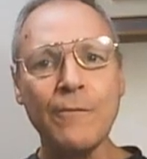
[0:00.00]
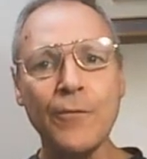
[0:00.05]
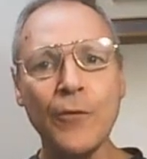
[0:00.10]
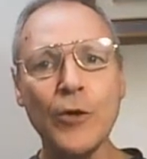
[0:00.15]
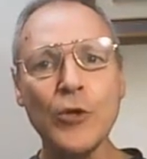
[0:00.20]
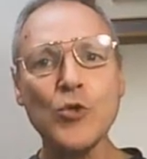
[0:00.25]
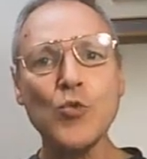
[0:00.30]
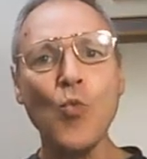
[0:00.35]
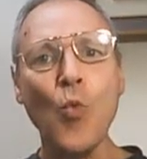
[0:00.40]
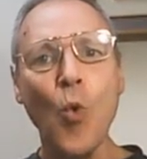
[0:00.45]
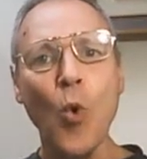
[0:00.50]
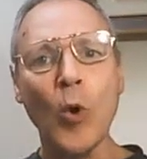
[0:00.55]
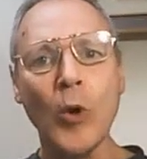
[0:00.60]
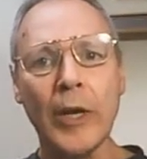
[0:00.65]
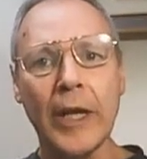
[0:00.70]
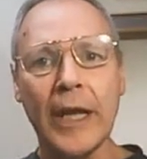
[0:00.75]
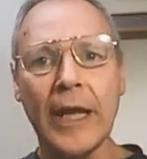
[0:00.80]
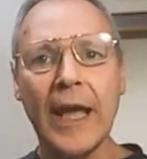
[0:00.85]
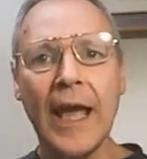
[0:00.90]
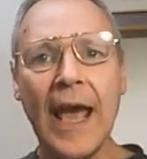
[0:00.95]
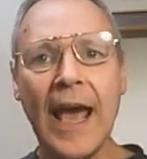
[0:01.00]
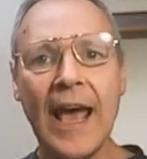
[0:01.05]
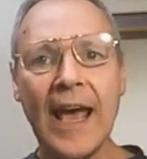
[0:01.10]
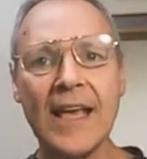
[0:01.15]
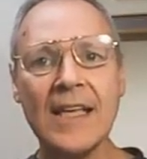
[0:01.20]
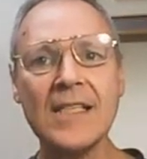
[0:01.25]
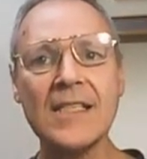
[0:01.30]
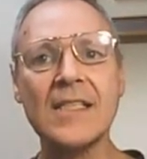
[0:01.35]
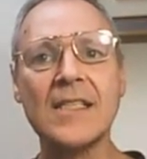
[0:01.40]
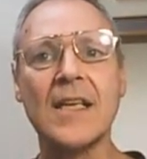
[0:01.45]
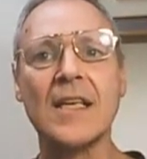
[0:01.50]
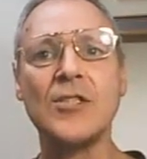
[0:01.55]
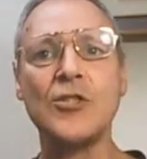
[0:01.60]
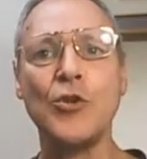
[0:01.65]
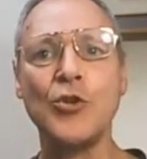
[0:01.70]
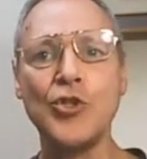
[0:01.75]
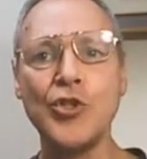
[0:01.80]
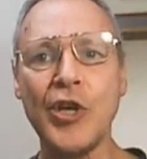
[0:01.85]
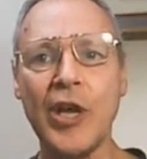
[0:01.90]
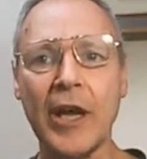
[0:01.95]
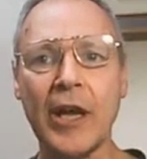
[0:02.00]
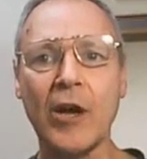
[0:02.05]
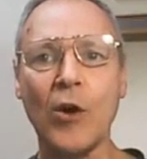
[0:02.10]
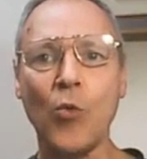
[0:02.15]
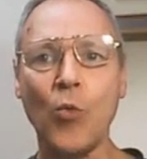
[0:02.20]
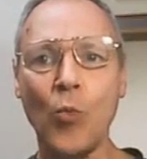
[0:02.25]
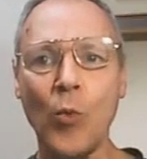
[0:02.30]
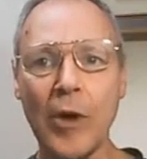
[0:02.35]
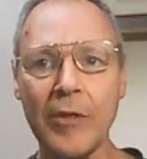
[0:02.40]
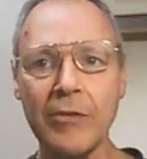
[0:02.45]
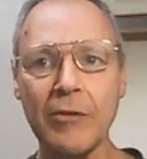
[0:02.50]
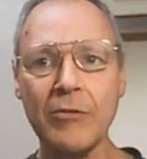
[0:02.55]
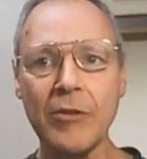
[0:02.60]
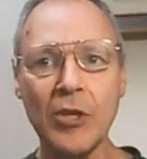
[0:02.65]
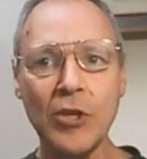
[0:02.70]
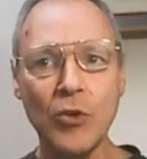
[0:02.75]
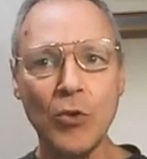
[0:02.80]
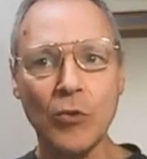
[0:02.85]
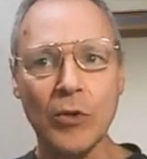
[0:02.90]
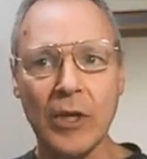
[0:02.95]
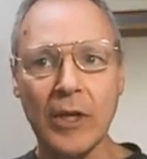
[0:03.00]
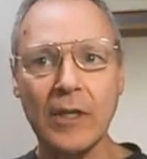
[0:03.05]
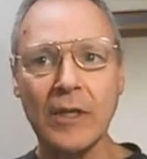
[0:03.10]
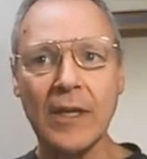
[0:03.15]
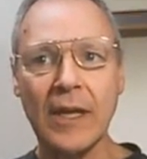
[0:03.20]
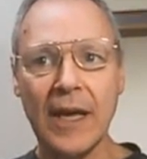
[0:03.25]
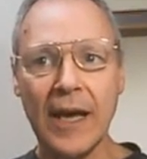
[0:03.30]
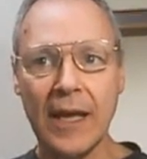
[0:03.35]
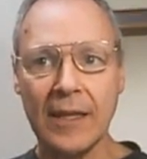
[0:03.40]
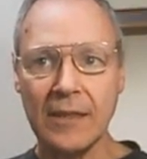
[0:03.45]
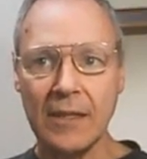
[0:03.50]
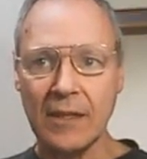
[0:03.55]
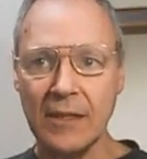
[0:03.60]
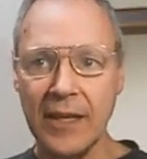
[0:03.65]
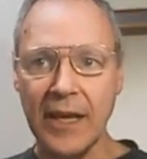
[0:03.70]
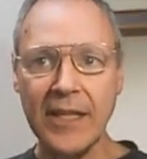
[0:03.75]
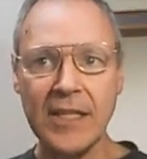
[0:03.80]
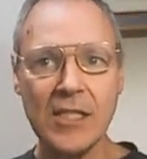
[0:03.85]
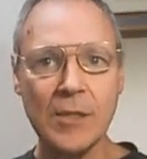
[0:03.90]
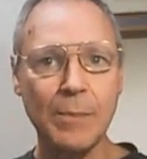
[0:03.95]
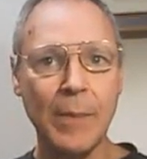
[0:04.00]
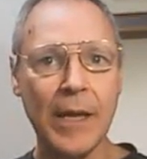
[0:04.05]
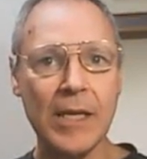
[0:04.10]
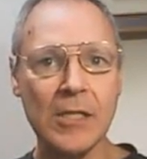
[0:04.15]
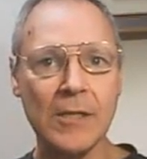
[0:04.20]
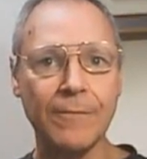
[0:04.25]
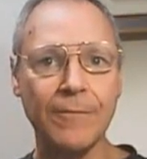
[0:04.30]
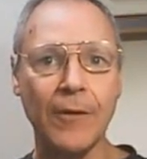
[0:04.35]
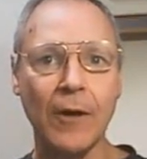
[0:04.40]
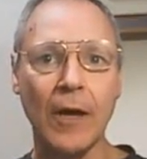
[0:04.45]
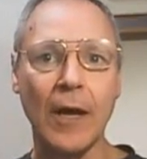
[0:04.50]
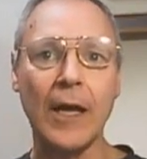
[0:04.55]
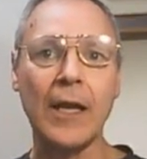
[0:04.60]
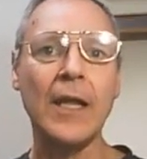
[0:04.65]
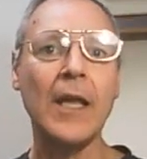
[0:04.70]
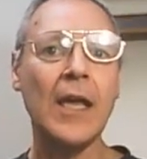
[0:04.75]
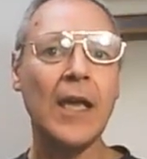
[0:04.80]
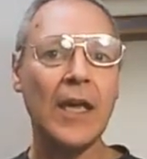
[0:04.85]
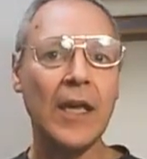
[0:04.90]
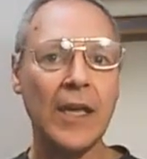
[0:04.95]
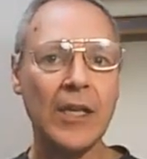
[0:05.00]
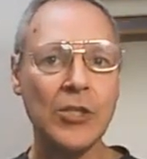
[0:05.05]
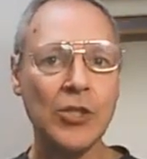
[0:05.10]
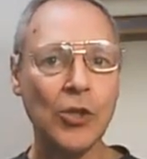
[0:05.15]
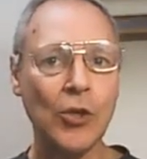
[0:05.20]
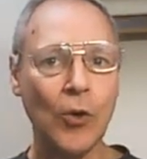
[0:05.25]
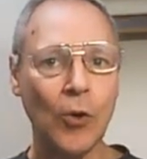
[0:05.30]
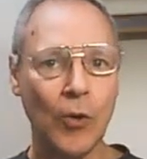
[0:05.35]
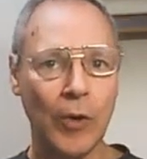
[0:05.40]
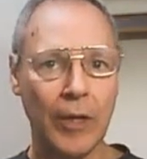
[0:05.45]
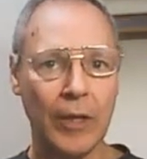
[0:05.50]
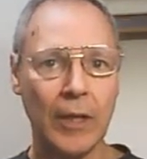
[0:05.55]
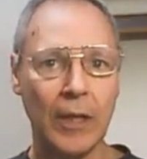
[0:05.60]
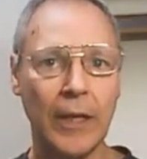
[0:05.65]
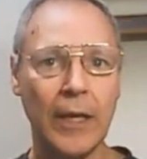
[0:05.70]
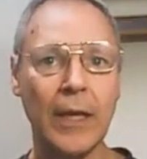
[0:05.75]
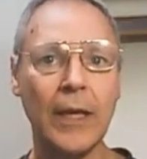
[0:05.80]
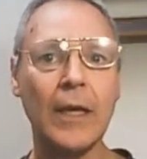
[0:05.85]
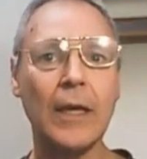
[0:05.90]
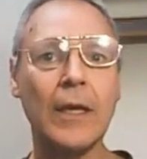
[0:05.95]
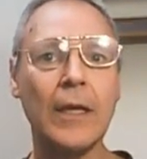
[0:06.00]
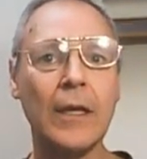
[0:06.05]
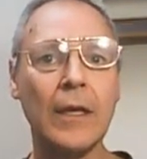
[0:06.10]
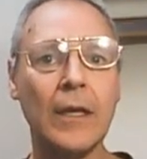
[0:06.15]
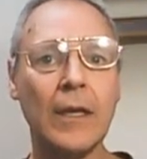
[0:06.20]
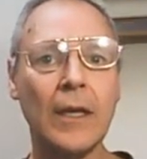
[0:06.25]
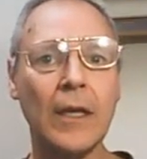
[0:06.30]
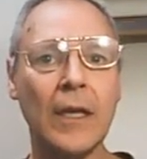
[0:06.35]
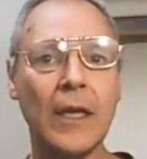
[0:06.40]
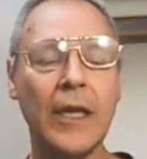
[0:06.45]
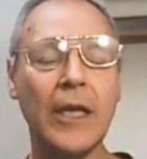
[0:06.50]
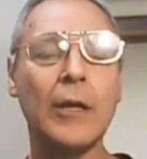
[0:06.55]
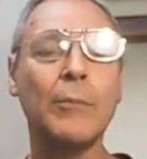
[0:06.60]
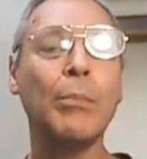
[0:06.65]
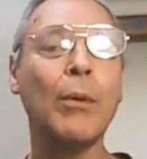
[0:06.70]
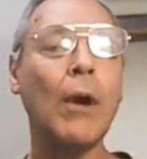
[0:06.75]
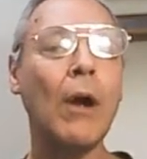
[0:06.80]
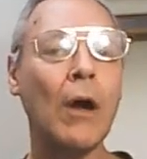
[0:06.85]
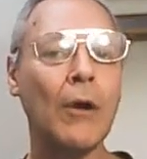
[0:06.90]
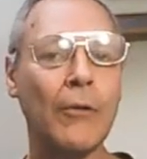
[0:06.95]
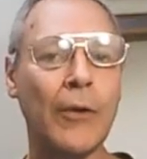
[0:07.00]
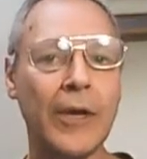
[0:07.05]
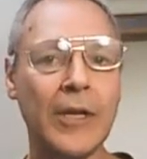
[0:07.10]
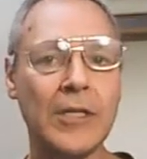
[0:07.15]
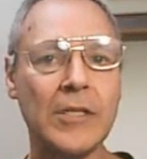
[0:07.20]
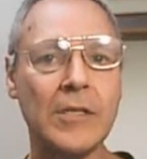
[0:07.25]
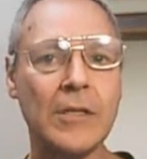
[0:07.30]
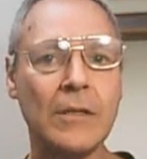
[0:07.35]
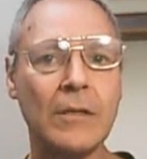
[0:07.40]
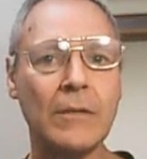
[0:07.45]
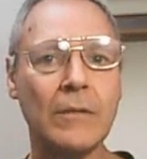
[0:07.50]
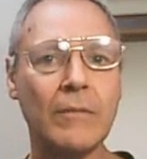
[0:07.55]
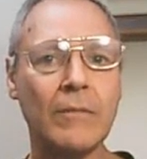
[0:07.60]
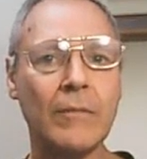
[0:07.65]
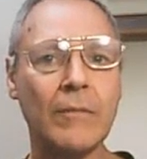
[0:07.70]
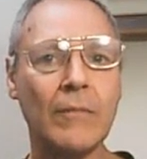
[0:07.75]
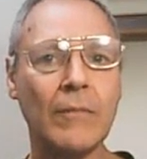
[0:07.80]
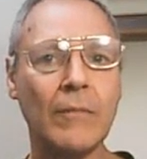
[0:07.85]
The first warning asks us to check whether the unit at the date specified is currently in progress.